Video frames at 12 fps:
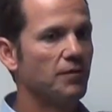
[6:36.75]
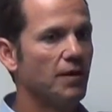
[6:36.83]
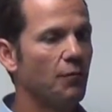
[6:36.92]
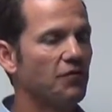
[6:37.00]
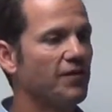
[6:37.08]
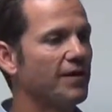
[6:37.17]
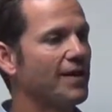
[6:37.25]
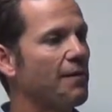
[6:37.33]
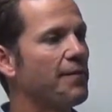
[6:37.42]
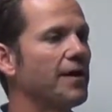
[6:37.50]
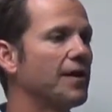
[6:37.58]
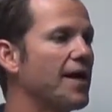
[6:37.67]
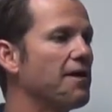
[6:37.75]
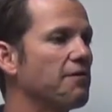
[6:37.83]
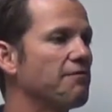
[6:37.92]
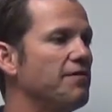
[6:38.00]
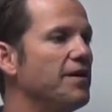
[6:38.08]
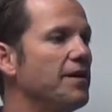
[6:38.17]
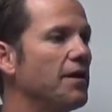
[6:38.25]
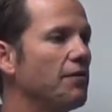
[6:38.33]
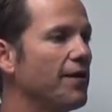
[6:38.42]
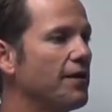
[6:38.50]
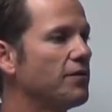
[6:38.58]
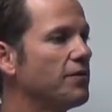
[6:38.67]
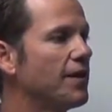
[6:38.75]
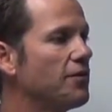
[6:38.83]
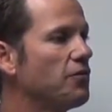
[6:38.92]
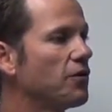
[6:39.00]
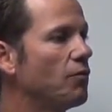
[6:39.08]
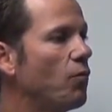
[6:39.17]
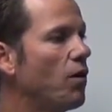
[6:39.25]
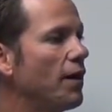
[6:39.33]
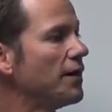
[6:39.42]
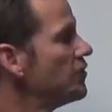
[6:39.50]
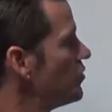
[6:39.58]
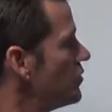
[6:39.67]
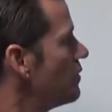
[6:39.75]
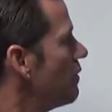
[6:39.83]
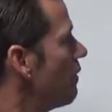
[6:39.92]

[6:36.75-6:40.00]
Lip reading: Once again, that'll be a later video that you can watch.